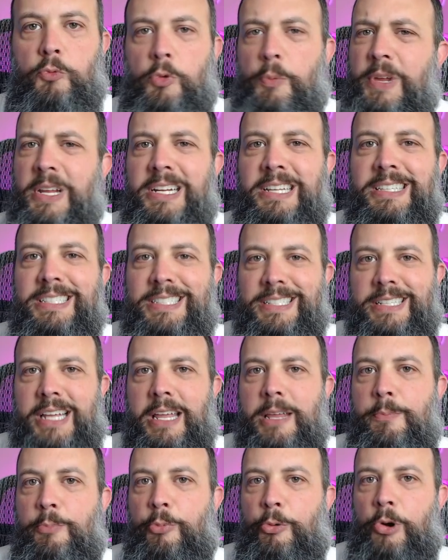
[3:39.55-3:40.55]
Repeating the
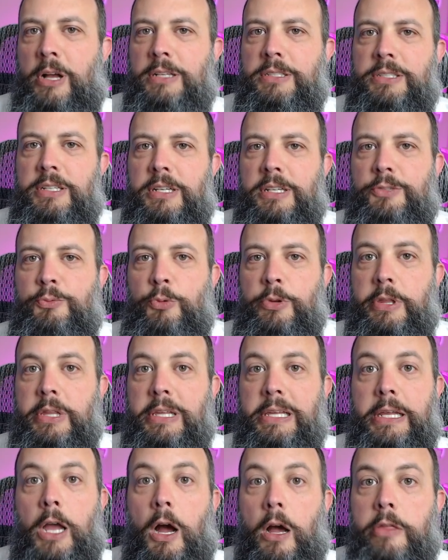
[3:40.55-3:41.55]
same process with
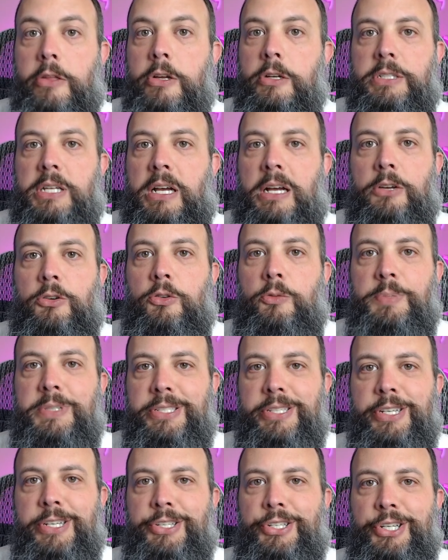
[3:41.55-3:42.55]
the other toggle
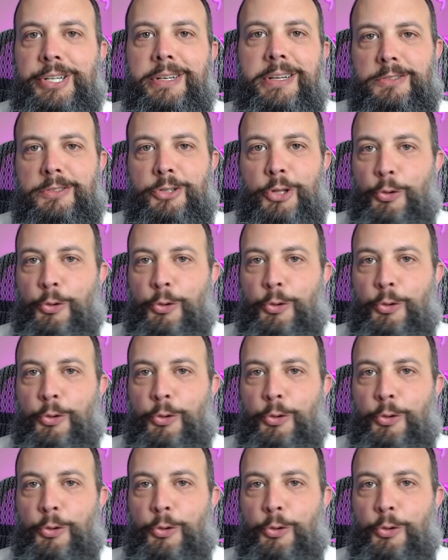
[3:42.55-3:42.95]
position,